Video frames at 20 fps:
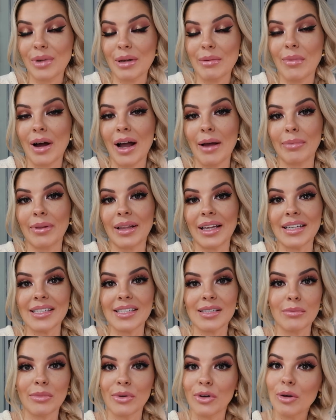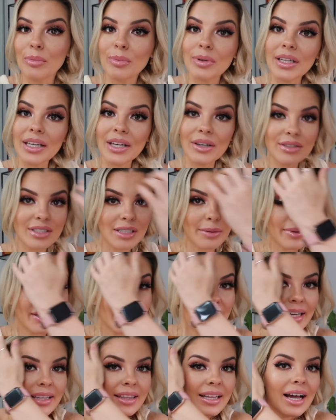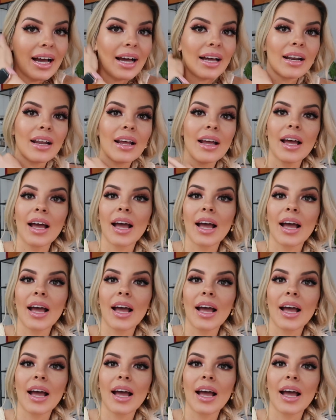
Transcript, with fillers: We might play some Monopoly or something like that